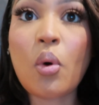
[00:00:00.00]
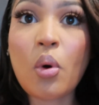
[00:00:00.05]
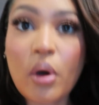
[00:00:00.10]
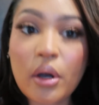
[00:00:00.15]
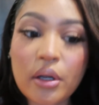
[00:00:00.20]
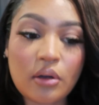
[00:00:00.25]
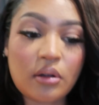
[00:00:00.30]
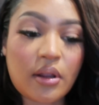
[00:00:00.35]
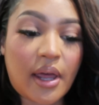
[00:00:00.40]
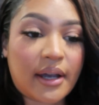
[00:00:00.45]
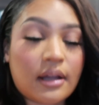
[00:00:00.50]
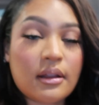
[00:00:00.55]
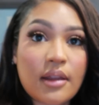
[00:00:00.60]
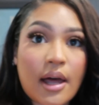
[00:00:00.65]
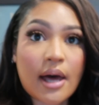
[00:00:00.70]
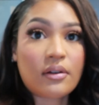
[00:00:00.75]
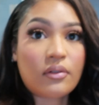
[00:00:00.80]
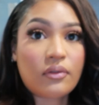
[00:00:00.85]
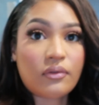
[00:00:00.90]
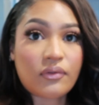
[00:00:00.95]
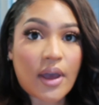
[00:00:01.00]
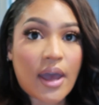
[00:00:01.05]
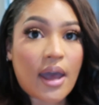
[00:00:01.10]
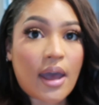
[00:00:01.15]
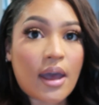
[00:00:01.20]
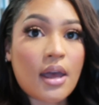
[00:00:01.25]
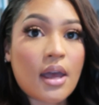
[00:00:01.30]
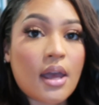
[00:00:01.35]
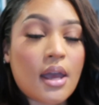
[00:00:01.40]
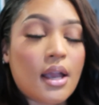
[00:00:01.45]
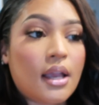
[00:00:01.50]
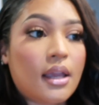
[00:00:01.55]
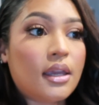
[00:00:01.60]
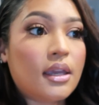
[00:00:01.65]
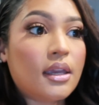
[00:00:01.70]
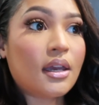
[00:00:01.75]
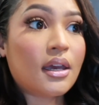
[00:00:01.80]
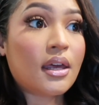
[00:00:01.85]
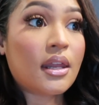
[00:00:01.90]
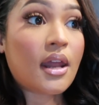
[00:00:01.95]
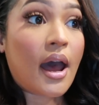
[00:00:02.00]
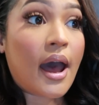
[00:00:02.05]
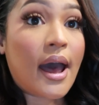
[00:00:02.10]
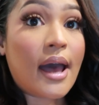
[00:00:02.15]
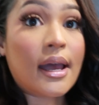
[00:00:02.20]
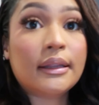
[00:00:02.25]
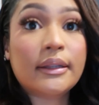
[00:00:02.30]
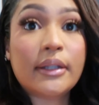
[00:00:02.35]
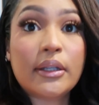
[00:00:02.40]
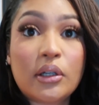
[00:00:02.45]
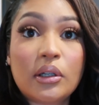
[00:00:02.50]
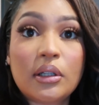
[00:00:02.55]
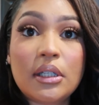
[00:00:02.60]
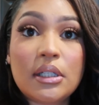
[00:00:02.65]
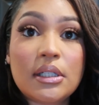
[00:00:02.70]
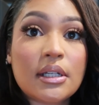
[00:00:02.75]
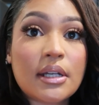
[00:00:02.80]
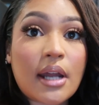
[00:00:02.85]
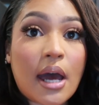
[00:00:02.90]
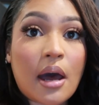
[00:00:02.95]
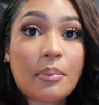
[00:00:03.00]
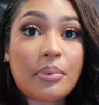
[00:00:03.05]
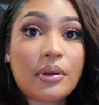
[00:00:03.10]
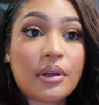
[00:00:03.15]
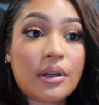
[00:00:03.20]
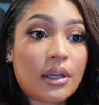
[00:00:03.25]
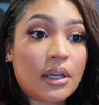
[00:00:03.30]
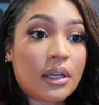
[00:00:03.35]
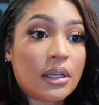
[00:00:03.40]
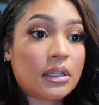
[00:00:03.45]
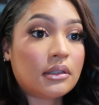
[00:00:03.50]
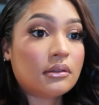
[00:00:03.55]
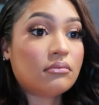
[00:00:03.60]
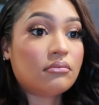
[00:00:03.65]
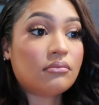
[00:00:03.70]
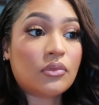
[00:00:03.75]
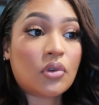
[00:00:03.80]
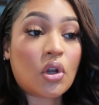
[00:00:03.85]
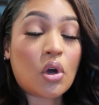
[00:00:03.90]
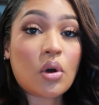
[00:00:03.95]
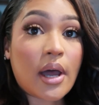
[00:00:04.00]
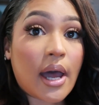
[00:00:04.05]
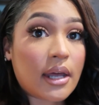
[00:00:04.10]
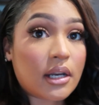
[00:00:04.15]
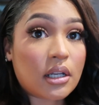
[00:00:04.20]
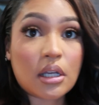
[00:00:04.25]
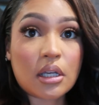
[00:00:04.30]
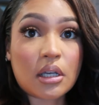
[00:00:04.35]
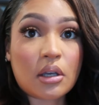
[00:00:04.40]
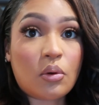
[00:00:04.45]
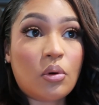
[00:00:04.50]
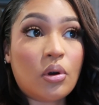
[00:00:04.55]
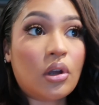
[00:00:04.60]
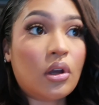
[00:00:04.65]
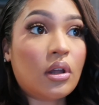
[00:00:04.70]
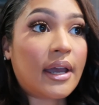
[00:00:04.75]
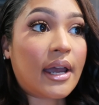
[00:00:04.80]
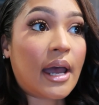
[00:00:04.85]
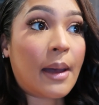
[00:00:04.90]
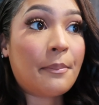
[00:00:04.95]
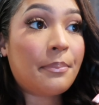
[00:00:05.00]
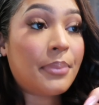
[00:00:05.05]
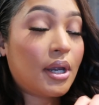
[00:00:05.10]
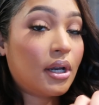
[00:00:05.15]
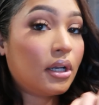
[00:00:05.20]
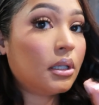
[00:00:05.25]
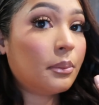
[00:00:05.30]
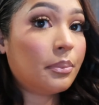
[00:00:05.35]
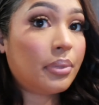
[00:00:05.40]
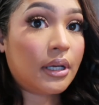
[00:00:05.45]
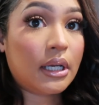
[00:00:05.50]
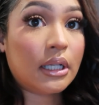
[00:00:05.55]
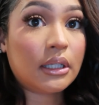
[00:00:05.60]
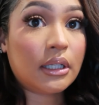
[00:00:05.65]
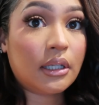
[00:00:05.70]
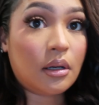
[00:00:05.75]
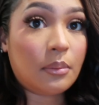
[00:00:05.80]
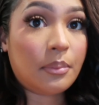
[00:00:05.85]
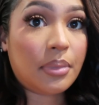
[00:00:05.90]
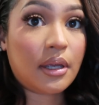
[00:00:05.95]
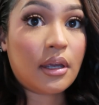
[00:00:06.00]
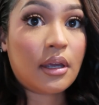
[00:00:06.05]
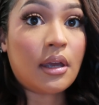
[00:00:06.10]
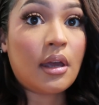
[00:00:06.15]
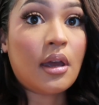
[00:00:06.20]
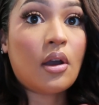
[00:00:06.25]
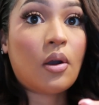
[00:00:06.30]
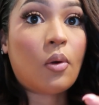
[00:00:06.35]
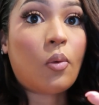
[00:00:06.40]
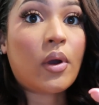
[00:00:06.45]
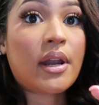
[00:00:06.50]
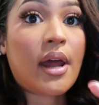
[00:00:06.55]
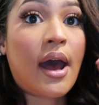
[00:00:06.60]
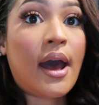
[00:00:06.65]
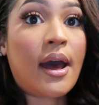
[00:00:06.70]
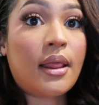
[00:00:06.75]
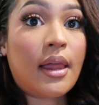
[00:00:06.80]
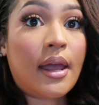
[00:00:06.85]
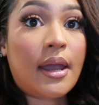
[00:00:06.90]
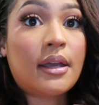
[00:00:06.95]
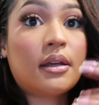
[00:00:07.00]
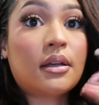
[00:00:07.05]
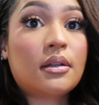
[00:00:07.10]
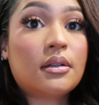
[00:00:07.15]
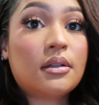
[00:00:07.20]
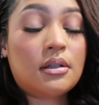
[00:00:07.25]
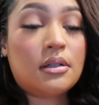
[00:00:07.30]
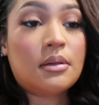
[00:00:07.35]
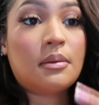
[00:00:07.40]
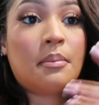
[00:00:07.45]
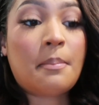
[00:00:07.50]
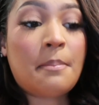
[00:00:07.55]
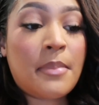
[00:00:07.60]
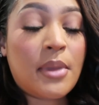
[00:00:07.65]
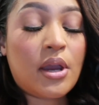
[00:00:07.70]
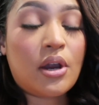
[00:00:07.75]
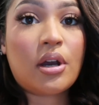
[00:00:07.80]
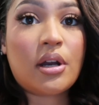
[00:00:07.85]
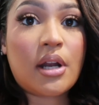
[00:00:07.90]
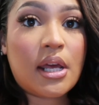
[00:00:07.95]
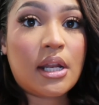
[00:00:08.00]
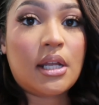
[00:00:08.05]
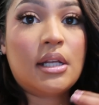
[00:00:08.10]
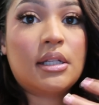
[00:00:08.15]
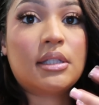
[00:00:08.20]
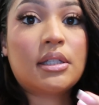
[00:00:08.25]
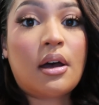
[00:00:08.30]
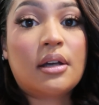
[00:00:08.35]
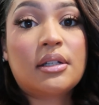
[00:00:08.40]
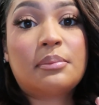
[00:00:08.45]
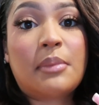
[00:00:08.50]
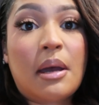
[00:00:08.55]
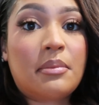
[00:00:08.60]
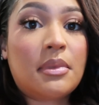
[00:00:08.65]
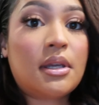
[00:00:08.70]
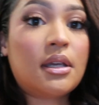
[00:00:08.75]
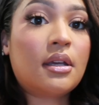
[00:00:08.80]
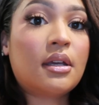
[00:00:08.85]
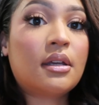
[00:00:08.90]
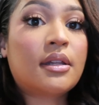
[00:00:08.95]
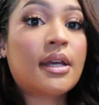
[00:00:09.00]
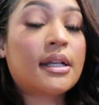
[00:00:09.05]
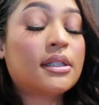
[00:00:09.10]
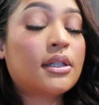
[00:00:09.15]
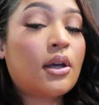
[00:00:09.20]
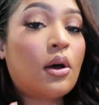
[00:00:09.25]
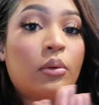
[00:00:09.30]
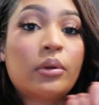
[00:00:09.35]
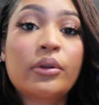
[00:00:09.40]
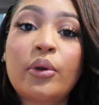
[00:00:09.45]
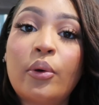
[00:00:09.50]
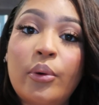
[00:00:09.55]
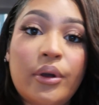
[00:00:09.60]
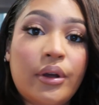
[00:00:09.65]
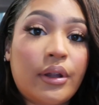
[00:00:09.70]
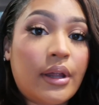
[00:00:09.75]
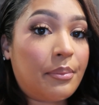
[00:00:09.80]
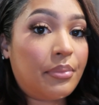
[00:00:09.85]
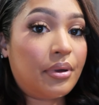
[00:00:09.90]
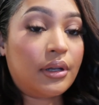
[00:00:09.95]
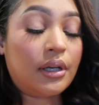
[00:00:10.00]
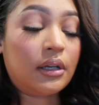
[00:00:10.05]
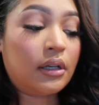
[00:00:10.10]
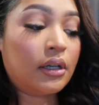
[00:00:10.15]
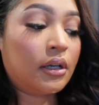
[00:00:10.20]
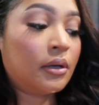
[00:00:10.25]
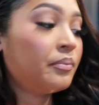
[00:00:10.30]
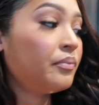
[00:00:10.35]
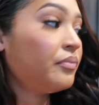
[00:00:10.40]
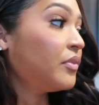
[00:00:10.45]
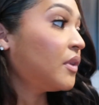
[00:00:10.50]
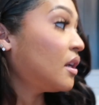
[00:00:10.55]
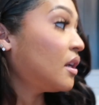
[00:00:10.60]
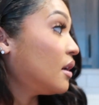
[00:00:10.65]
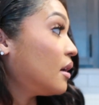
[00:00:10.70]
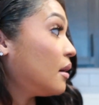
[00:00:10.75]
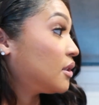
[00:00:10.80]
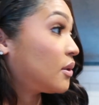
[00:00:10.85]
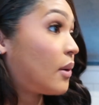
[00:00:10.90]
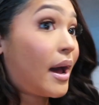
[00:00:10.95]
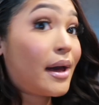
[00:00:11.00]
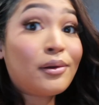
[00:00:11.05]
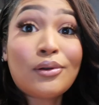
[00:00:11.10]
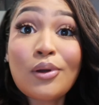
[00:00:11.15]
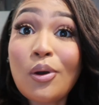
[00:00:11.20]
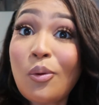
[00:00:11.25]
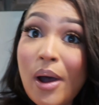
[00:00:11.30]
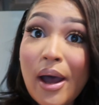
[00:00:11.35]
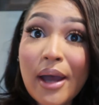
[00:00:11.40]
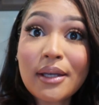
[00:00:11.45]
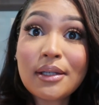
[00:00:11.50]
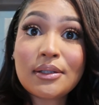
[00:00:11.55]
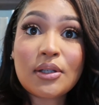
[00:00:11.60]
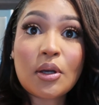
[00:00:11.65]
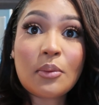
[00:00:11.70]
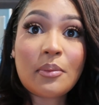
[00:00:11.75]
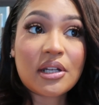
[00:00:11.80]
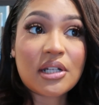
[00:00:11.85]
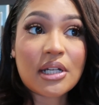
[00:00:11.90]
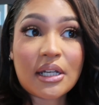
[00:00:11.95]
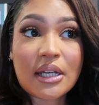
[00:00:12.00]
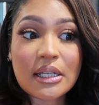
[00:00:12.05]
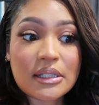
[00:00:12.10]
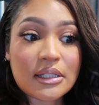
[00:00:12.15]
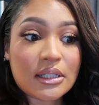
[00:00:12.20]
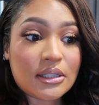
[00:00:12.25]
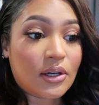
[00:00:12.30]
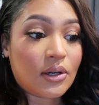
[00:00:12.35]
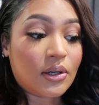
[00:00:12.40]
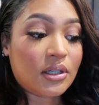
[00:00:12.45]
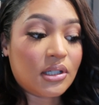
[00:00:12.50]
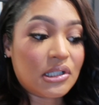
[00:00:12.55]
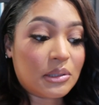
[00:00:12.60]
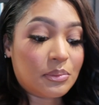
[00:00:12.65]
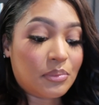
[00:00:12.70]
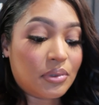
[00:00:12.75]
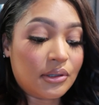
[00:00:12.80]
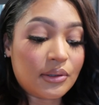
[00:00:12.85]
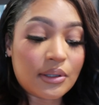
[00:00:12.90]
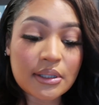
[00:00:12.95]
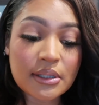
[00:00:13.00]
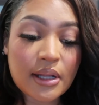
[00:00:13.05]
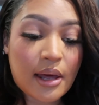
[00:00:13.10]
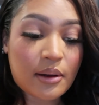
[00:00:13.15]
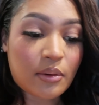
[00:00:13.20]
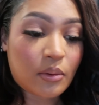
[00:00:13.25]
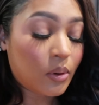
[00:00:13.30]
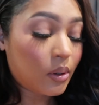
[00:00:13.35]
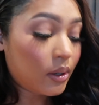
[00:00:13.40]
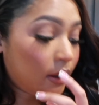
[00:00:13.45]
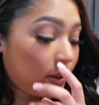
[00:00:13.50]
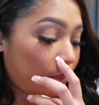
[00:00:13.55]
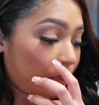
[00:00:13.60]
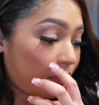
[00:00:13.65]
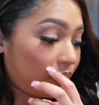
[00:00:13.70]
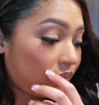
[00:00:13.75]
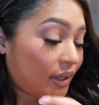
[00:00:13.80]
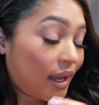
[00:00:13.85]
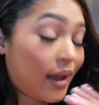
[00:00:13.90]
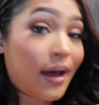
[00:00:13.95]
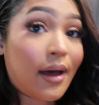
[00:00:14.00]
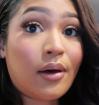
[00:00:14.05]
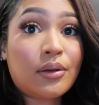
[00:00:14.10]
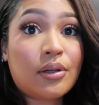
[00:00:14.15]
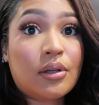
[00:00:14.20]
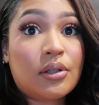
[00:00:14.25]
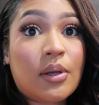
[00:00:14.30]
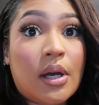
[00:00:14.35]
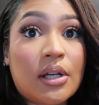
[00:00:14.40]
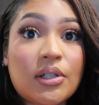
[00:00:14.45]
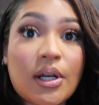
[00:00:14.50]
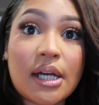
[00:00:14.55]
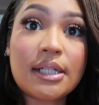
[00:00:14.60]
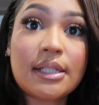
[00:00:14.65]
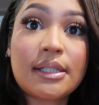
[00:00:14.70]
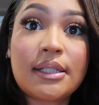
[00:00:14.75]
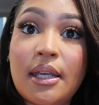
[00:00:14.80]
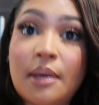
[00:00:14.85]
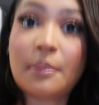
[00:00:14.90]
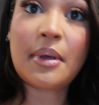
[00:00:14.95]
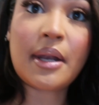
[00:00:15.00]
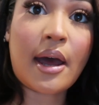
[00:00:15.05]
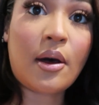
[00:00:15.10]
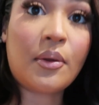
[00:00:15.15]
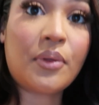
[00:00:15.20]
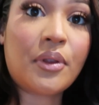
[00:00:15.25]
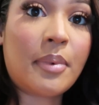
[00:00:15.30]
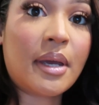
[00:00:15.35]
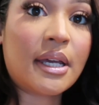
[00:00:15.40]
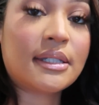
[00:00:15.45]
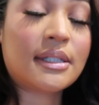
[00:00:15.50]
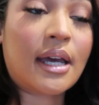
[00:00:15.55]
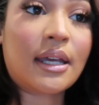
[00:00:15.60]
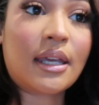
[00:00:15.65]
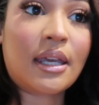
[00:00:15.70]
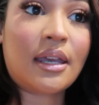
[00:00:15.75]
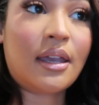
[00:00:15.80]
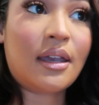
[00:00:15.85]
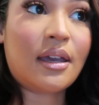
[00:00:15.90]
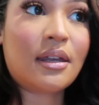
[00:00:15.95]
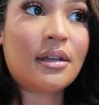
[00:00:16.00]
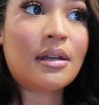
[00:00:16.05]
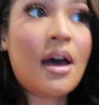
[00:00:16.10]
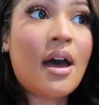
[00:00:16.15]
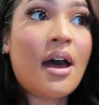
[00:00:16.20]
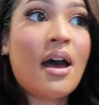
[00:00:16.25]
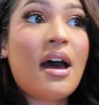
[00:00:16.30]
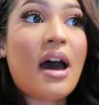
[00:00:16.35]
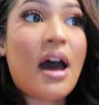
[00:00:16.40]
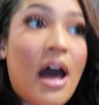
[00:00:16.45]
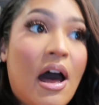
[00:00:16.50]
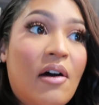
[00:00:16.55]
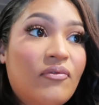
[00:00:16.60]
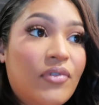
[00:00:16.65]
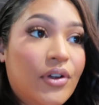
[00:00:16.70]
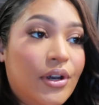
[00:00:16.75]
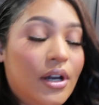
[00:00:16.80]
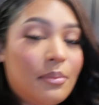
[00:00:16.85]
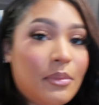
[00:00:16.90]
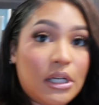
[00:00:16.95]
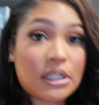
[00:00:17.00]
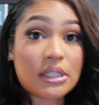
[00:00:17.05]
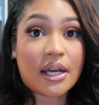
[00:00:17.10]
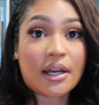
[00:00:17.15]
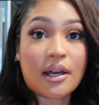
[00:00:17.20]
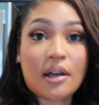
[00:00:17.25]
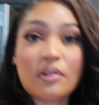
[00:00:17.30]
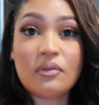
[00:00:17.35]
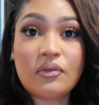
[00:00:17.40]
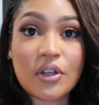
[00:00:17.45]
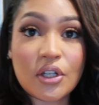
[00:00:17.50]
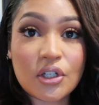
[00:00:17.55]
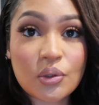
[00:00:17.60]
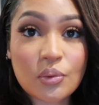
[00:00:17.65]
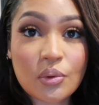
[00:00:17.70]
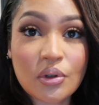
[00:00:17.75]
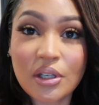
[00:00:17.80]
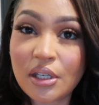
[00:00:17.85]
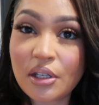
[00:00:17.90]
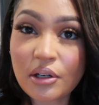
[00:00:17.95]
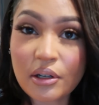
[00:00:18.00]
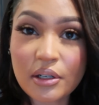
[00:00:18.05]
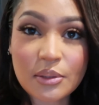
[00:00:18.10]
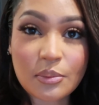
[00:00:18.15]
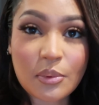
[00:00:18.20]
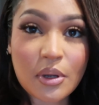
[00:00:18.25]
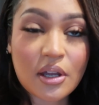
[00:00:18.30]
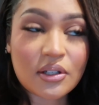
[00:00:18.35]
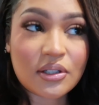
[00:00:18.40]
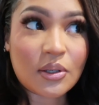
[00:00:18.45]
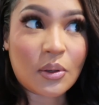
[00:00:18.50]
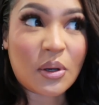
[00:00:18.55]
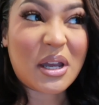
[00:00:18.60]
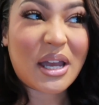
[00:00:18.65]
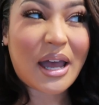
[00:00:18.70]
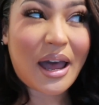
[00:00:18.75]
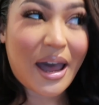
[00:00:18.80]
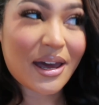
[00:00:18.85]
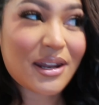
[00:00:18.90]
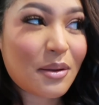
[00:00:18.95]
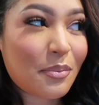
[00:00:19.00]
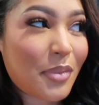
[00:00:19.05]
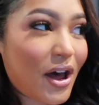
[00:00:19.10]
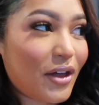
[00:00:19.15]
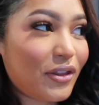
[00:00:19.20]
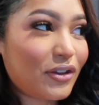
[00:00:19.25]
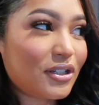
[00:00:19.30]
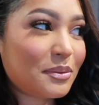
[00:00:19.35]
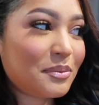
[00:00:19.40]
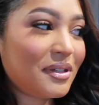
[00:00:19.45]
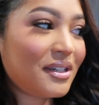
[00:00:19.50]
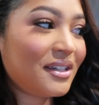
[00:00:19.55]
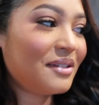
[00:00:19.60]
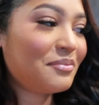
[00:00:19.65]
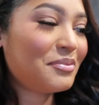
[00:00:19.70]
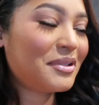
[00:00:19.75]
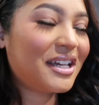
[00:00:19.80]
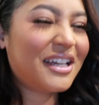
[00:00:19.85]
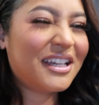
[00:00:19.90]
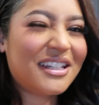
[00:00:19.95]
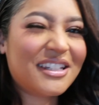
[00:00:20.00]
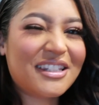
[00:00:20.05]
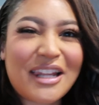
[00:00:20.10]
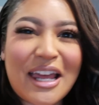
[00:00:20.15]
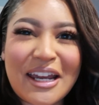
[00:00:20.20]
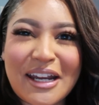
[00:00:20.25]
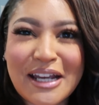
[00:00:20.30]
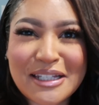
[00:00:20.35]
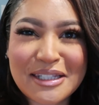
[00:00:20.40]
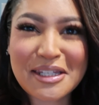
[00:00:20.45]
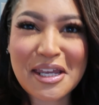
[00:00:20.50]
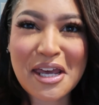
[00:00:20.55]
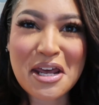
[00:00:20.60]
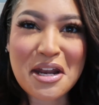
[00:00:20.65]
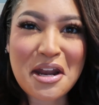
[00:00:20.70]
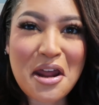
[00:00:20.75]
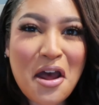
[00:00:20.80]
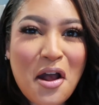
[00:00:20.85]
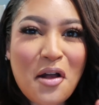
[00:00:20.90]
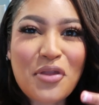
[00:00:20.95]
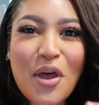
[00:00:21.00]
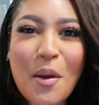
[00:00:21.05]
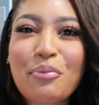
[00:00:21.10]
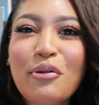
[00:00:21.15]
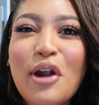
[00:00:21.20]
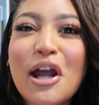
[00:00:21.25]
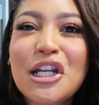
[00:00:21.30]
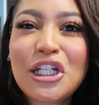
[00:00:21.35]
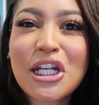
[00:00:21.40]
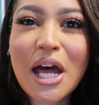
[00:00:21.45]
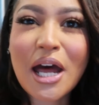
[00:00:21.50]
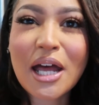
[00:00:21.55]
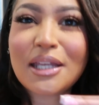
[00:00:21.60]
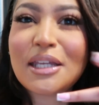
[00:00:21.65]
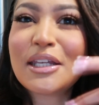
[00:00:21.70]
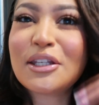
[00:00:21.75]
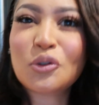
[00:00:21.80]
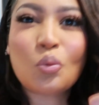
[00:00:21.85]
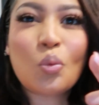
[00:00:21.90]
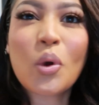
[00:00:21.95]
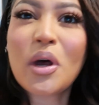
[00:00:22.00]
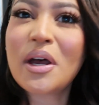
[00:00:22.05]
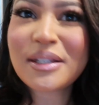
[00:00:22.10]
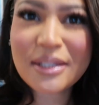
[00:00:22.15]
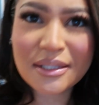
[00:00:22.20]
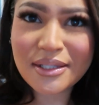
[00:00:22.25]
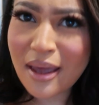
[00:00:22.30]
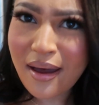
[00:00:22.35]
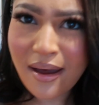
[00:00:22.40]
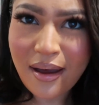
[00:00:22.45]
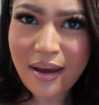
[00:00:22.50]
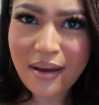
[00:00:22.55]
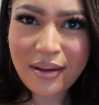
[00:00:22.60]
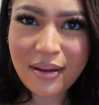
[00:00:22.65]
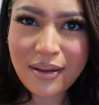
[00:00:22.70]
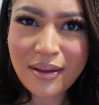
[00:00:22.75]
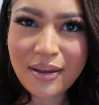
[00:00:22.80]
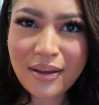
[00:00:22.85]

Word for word: oil, like a lot of fat. And I literally did not put no kind of cooking oil. Like I barely put a little bit when I like marinated and tossed my meat. That's the only oil I put in there. So I don't know why it's so much. I guess the turkey just produces a lot of oil. I don't know. So I try to skim it out the best I can. I'm very much like a visual eater as well. So it kind of bothers me because like I said, the pressure is what's up.